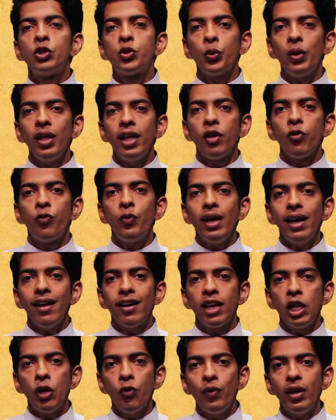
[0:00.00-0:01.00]
Today, we are
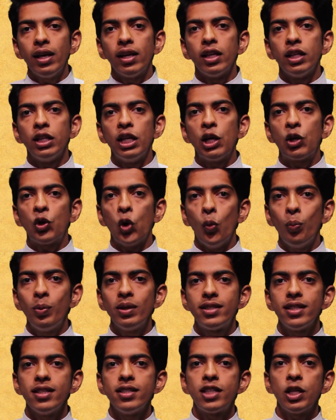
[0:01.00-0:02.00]
living in a
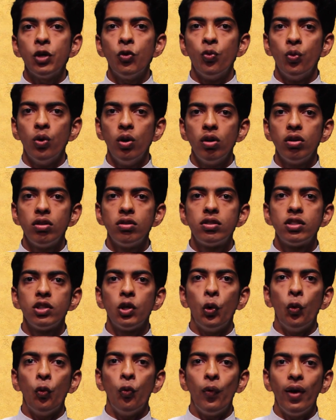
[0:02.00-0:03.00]
competitive world
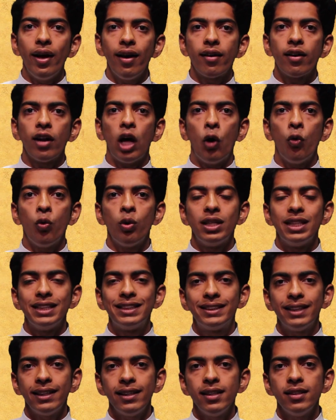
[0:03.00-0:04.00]
where our
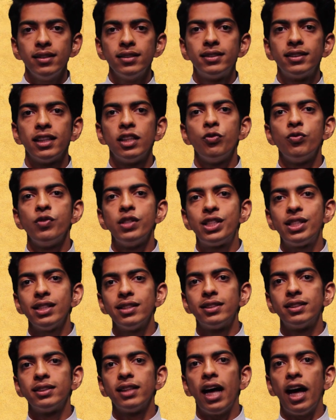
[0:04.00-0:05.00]
desires and
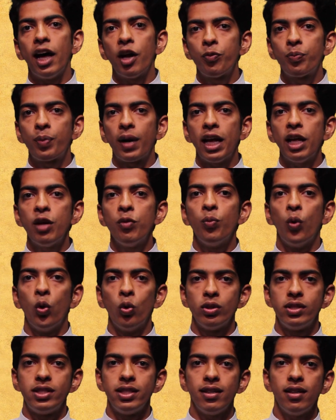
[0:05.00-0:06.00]
wishes are
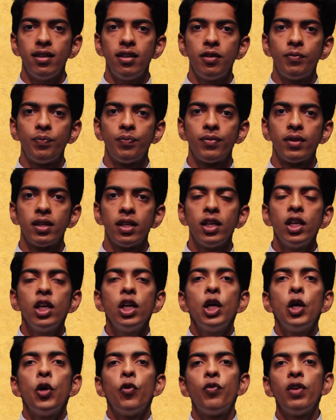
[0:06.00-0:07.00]
primordial.
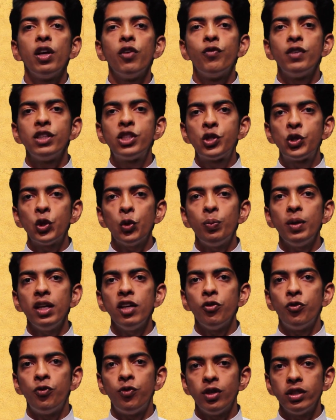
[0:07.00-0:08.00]
We wish to
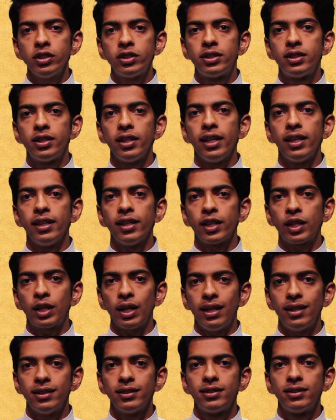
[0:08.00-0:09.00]
be first in the
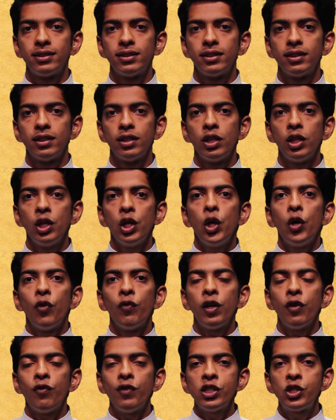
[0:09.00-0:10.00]
class.
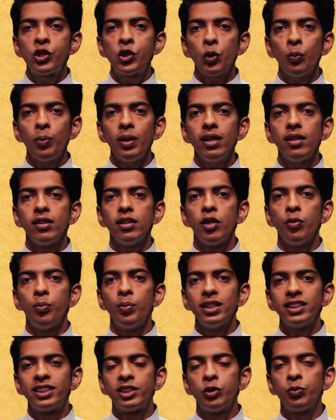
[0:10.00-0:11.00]
We wish to be the
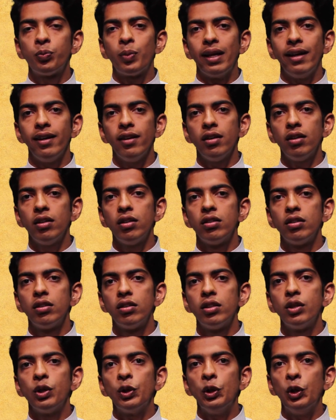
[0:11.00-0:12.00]
best player,
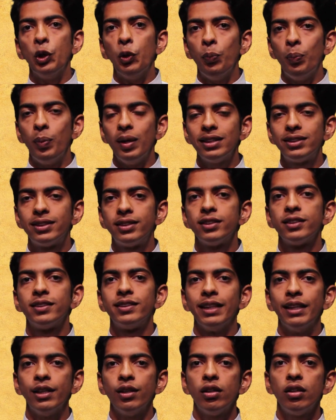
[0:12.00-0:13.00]
the best
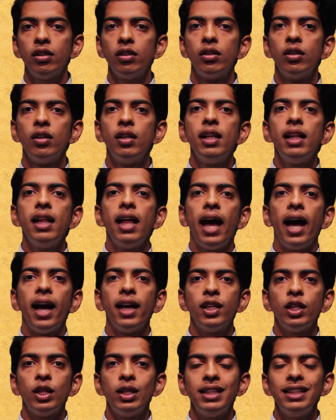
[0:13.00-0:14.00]
singer,
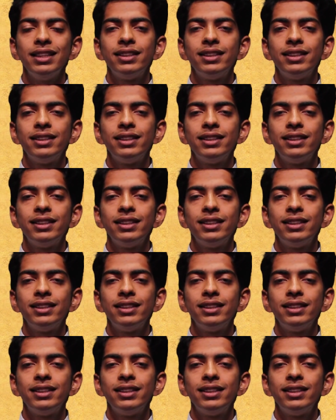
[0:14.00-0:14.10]
and the